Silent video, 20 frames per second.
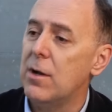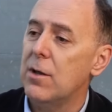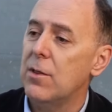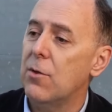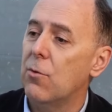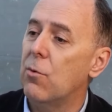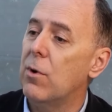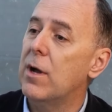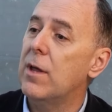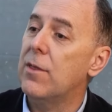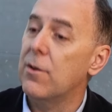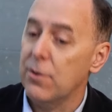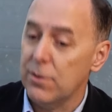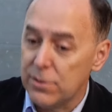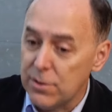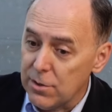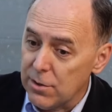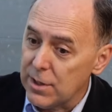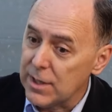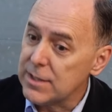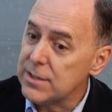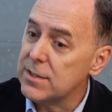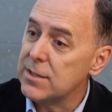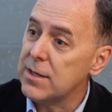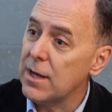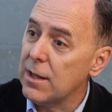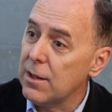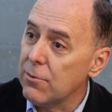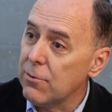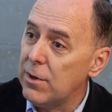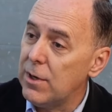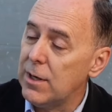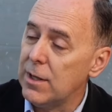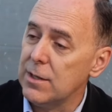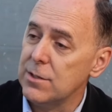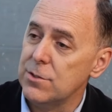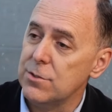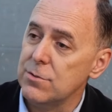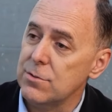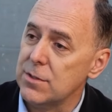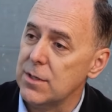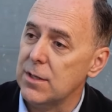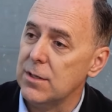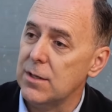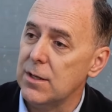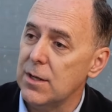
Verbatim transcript: the way they're, they're accelerating, as you said